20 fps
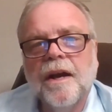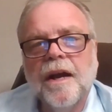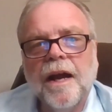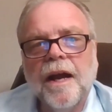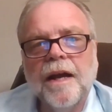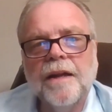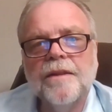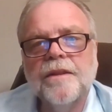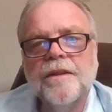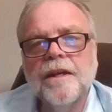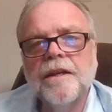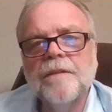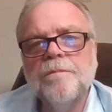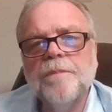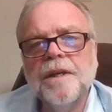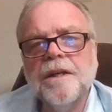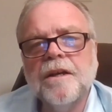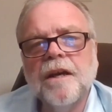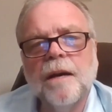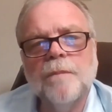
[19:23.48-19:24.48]
and then
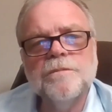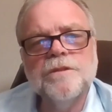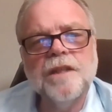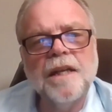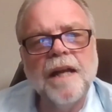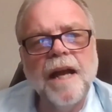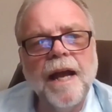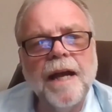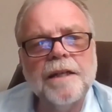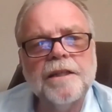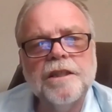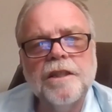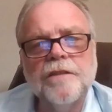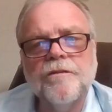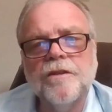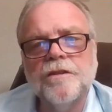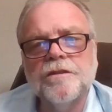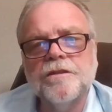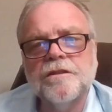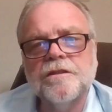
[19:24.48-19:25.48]
becomes an
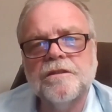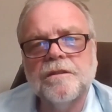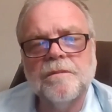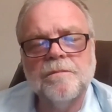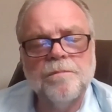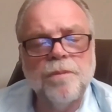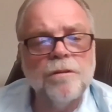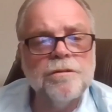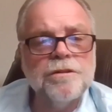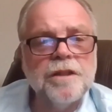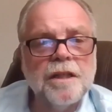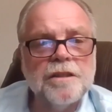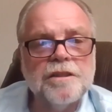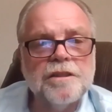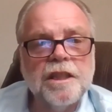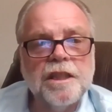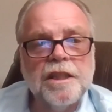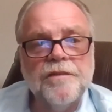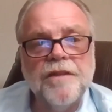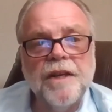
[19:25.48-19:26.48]
activist
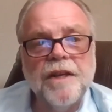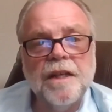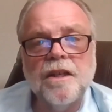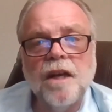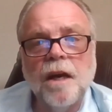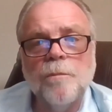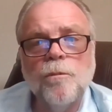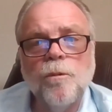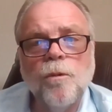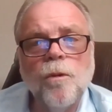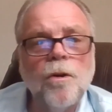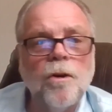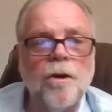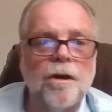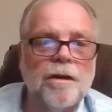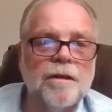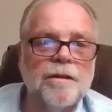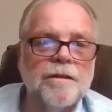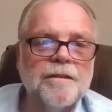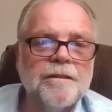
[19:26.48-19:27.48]
protesting the Vietnam
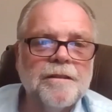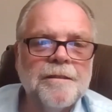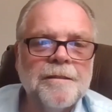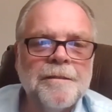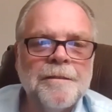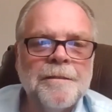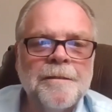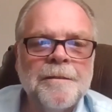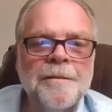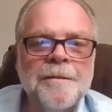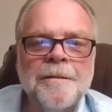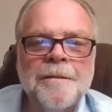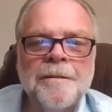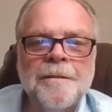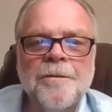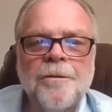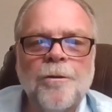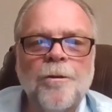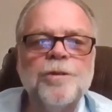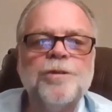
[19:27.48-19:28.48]
War.
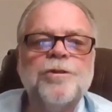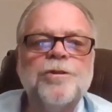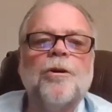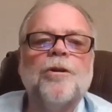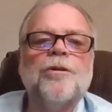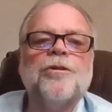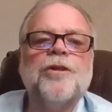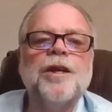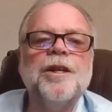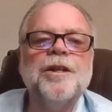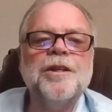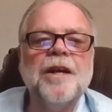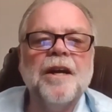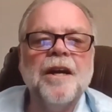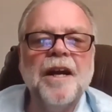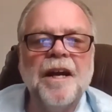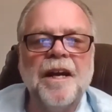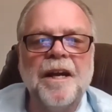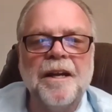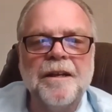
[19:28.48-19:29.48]
Or Dorothy
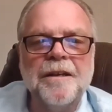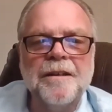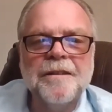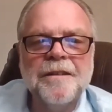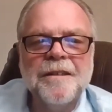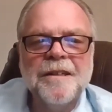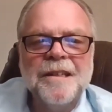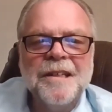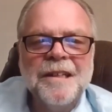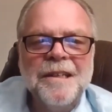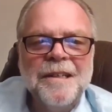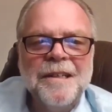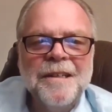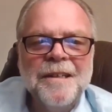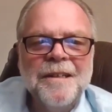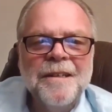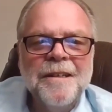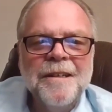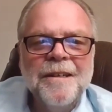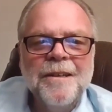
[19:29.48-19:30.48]
Day,
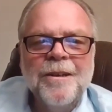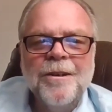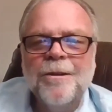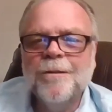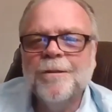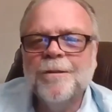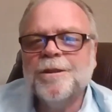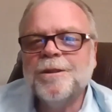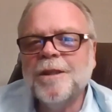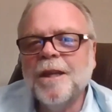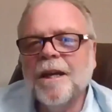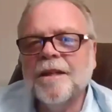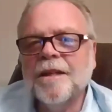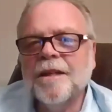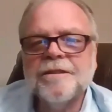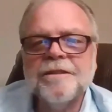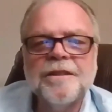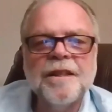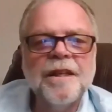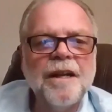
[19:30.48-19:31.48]
who
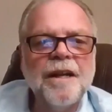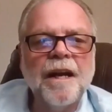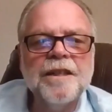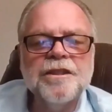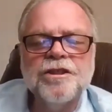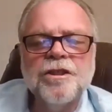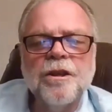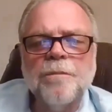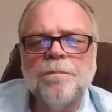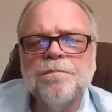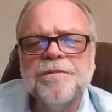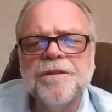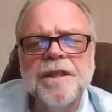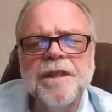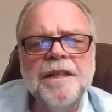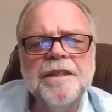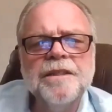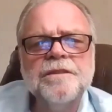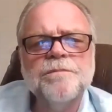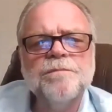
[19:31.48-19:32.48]
says that I shall
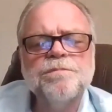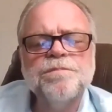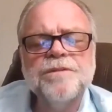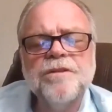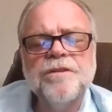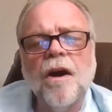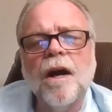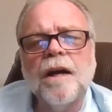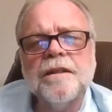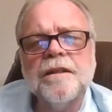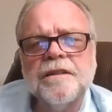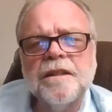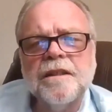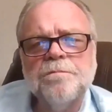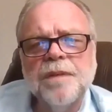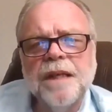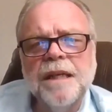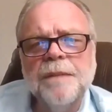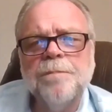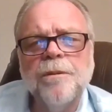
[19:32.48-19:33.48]
talk to
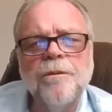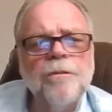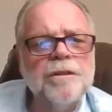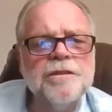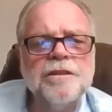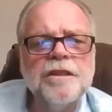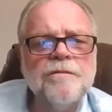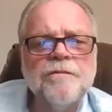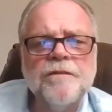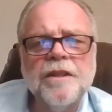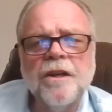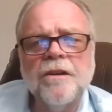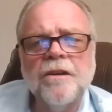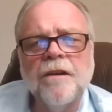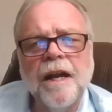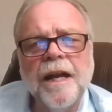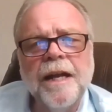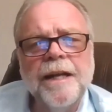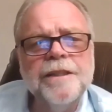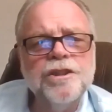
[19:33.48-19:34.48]
people as if they're
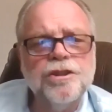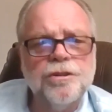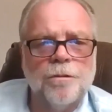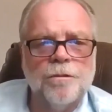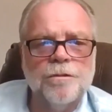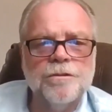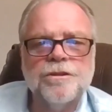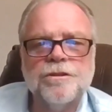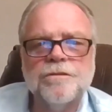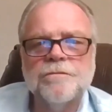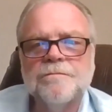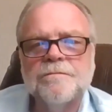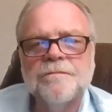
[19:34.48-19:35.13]
angels,